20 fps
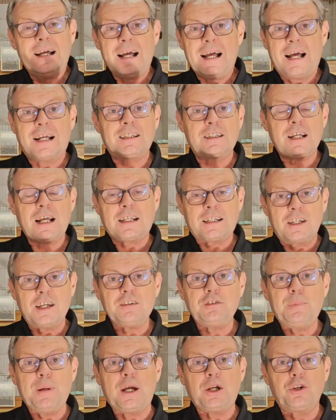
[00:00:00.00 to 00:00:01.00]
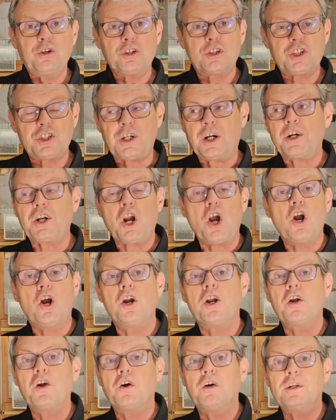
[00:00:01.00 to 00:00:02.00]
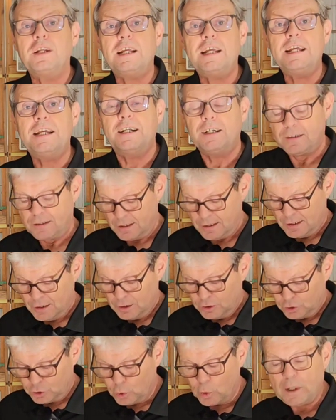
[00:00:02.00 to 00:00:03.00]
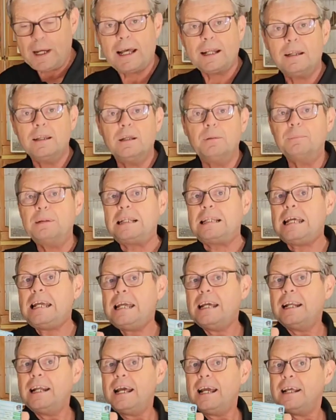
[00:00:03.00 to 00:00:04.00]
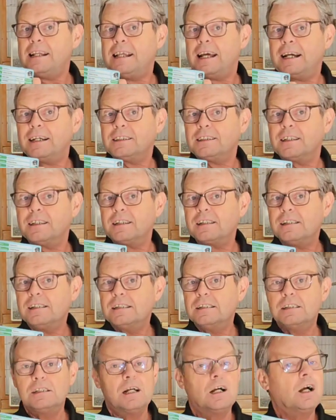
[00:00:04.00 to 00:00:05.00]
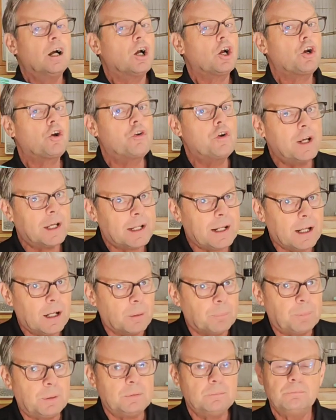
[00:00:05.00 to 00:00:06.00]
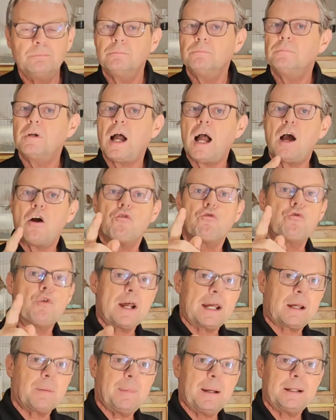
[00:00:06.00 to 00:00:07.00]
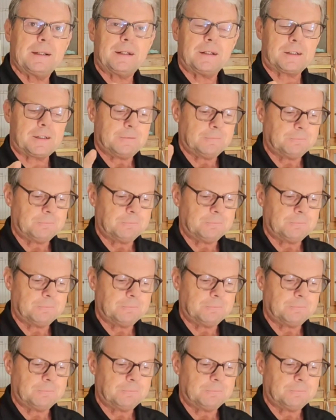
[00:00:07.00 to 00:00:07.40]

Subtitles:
It gives me a good start earlier on in the year. So getting them DNA tested, great help. Recommend it.